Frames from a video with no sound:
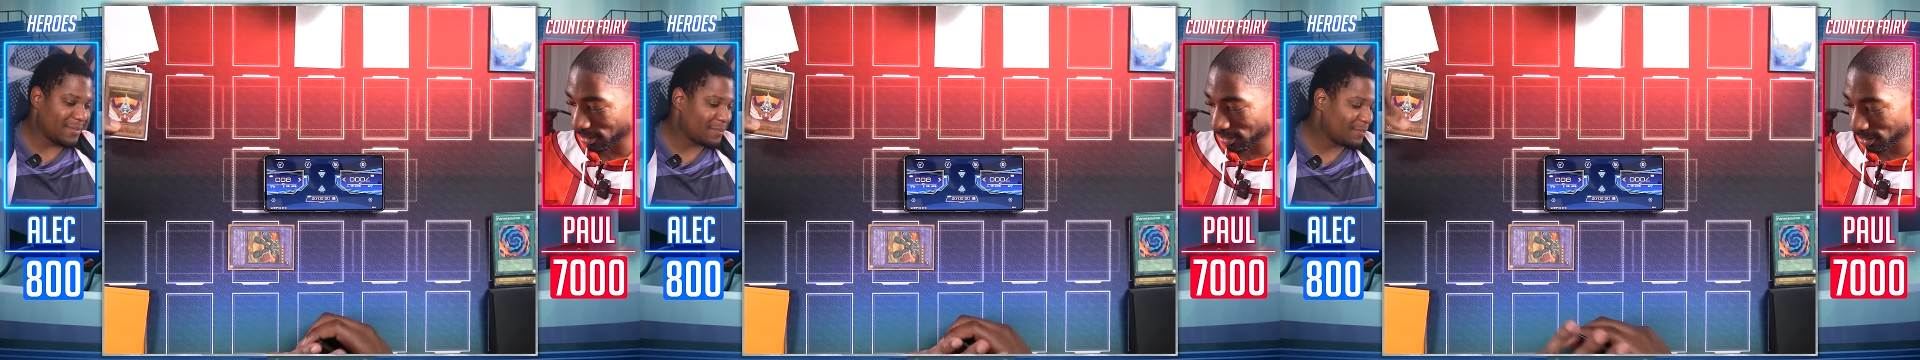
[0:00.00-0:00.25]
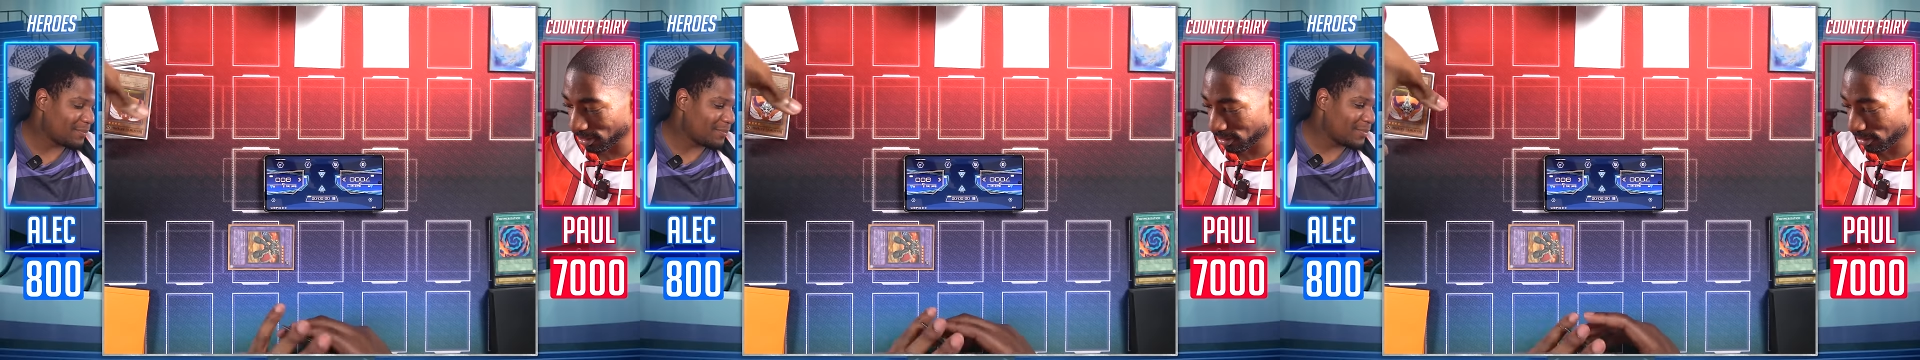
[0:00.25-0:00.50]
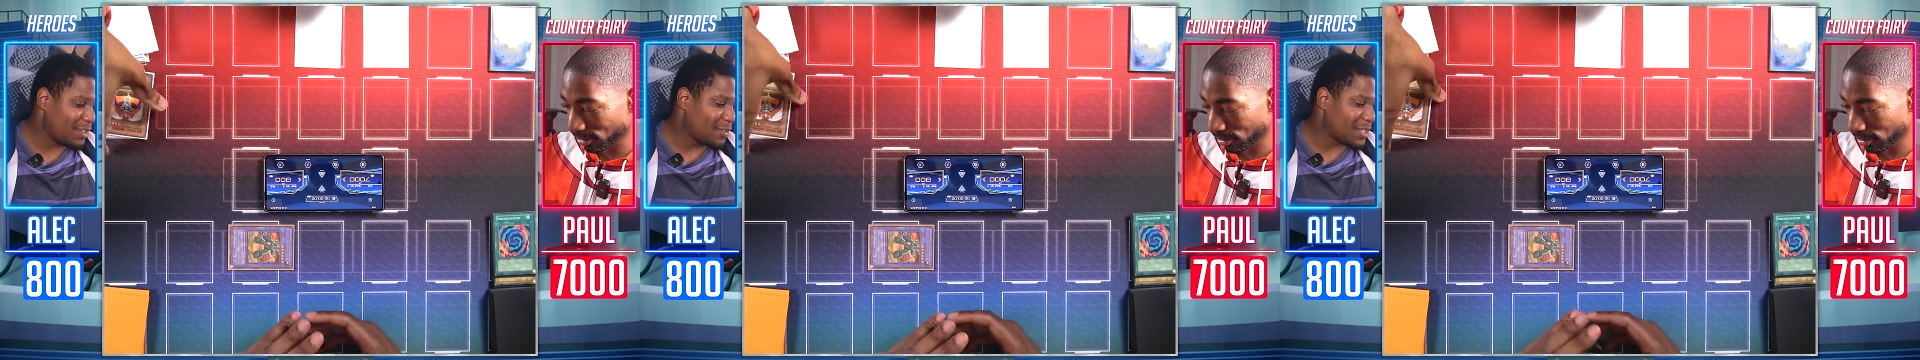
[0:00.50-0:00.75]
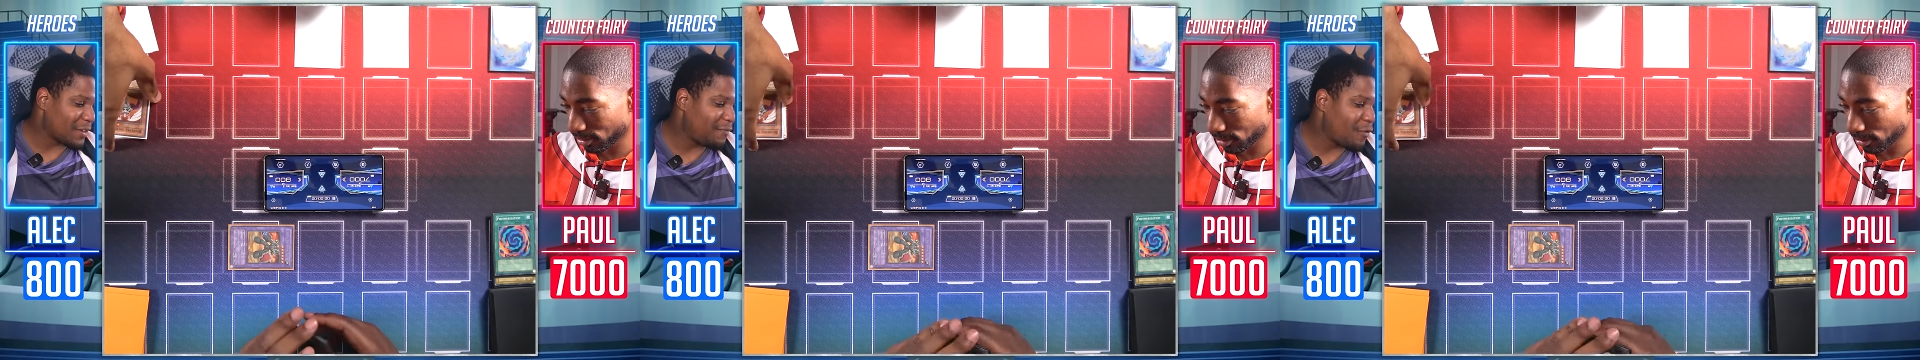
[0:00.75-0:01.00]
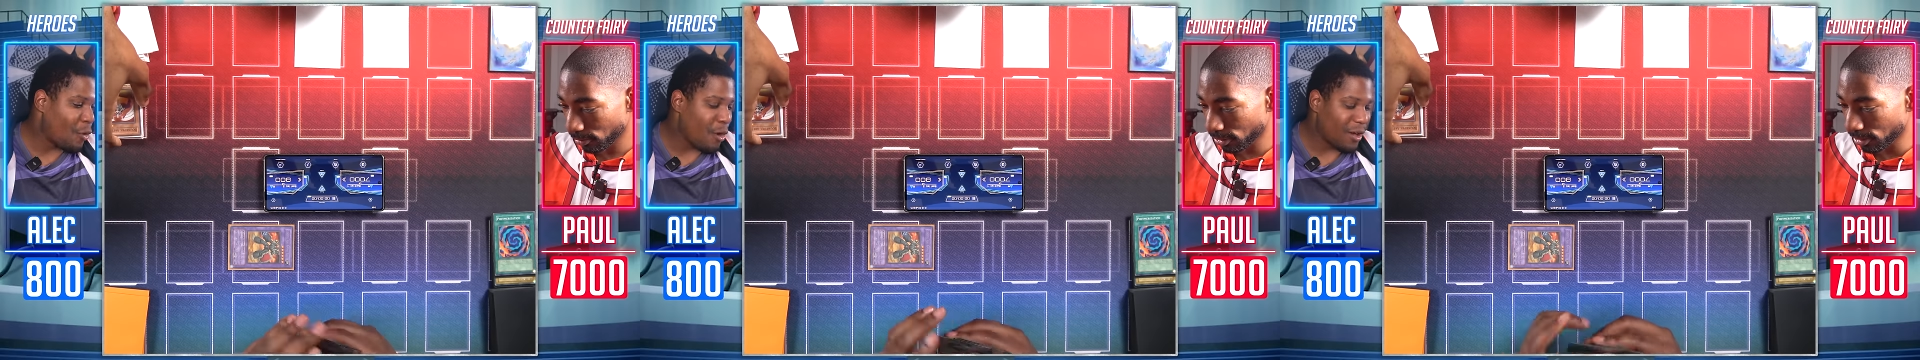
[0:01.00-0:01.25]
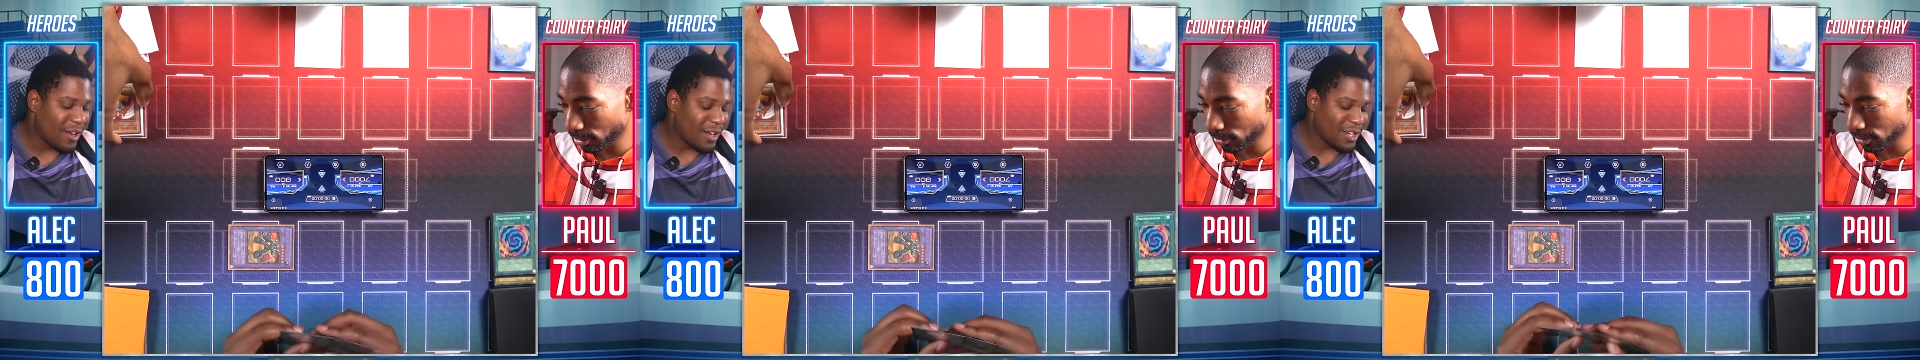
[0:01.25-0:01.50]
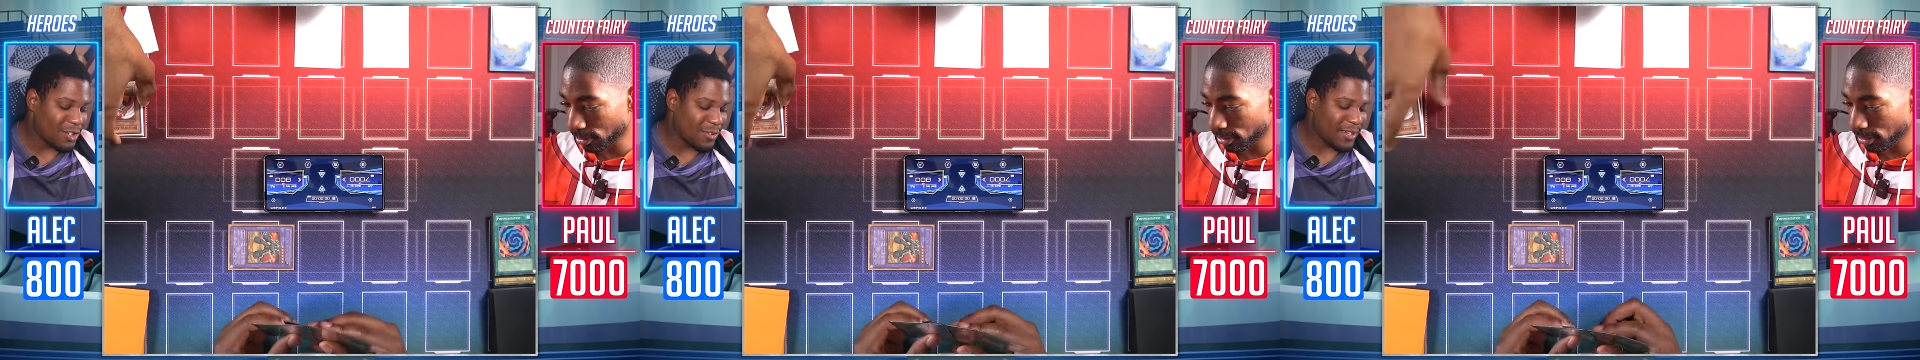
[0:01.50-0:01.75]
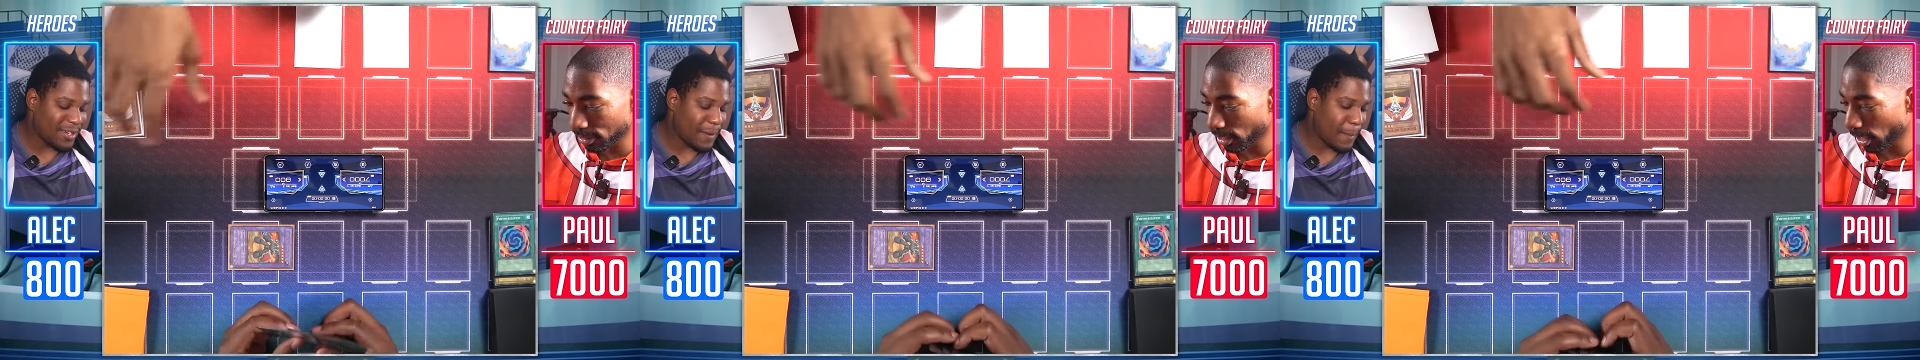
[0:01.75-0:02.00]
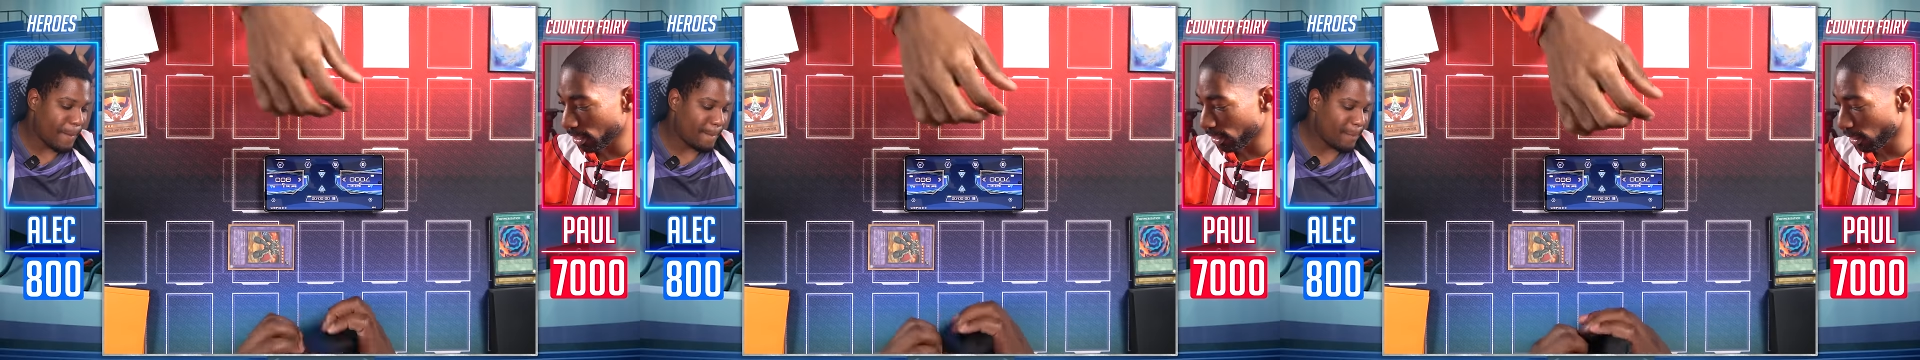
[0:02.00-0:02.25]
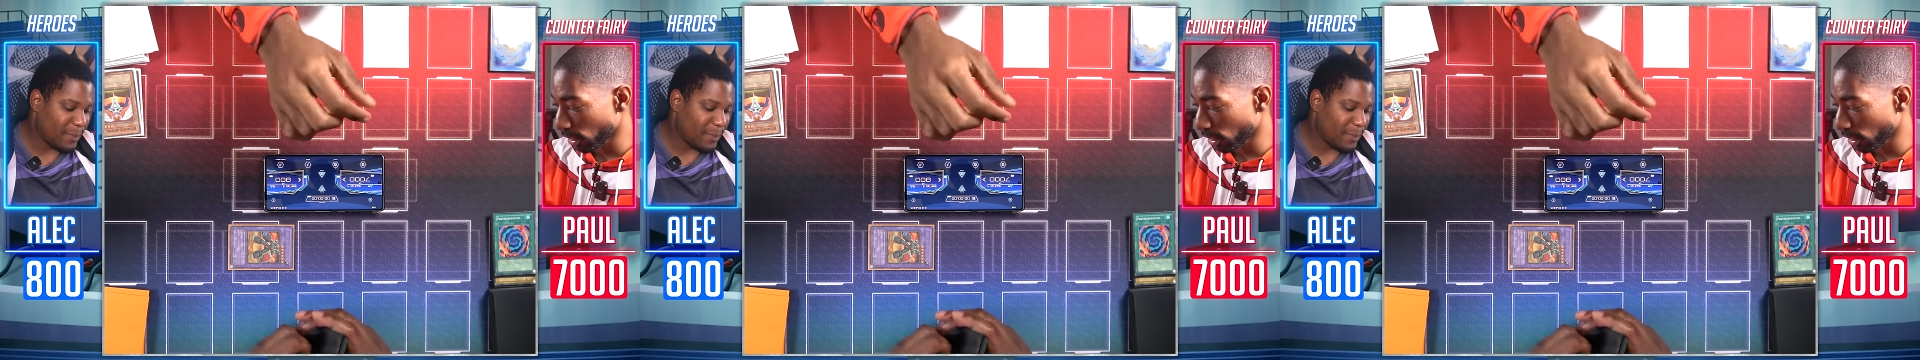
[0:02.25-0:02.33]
Speaker 1: Tricks. You'll take 400. Burst and is inside